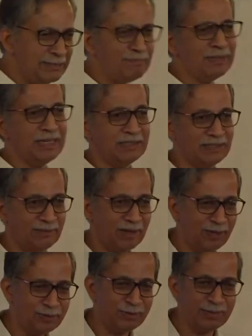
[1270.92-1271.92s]
simple example,
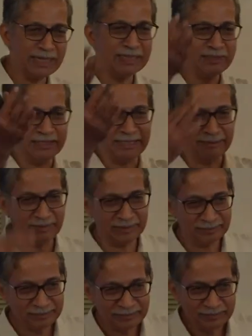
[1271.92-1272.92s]
how to make it stable.
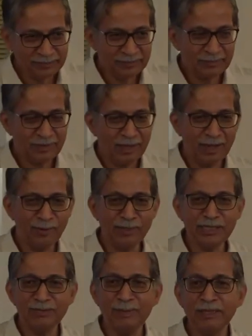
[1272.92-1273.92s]
I want
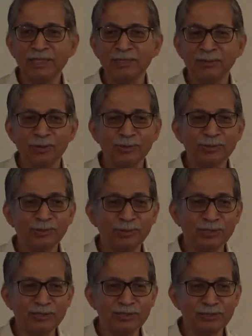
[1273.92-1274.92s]
especially those
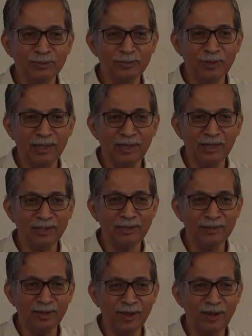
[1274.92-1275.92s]
students who are
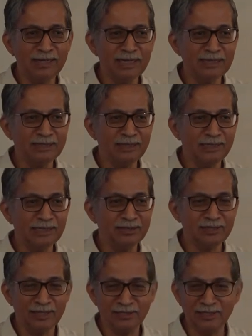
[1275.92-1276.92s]
not necessarily in
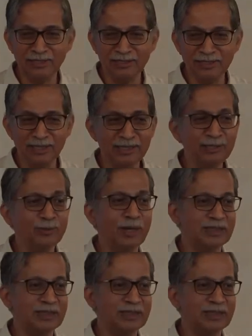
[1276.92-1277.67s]
structural engineering to